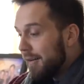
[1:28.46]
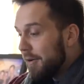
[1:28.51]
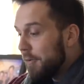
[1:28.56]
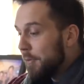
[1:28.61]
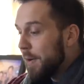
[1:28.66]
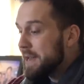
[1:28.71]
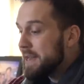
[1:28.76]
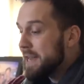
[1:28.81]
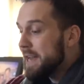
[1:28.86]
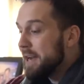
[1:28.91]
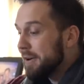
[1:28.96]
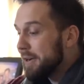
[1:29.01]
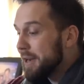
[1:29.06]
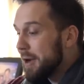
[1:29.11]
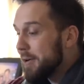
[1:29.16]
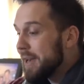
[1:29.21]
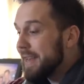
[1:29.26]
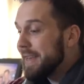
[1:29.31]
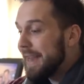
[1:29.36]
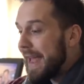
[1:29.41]
1 year
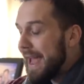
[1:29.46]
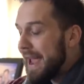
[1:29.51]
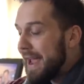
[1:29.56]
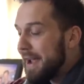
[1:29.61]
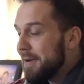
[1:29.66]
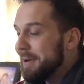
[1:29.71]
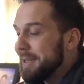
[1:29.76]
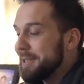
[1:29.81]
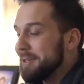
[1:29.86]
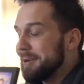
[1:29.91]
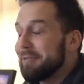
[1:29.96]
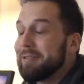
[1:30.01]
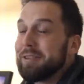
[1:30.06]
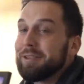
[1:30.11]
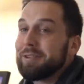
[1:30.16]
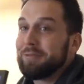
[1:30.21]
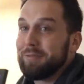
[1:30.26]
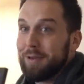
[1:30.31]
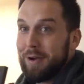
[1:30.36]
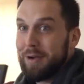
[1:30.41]
ago today, we took
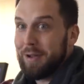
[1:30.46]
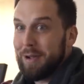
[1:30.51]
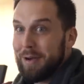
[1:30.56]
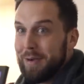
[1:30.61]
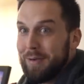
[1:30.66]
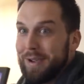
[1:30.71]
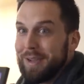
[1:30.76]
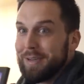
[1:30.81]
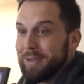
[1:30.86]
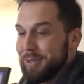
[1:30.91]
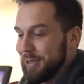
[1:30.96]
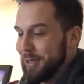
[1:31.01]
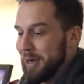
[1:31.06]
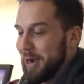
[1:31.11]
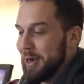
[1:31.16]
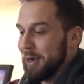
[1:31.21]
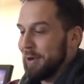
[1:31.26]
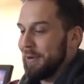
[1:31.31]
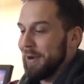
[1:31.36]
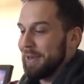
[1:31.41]
this photo in
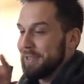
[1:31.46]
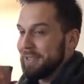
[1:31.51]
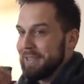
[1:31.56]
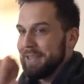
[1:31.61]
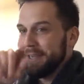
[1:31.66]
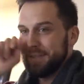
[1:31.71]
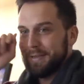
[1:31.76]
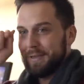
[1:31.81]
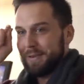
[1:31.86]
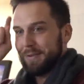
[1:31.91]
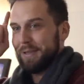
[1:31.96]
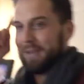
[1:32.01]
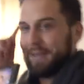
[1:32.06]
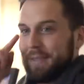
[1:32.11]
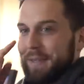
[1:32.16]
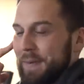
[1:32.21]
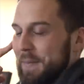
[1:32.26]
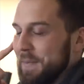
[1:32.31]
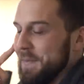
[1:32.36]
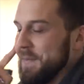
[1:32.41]
Chicago. I just sent it to you. Look.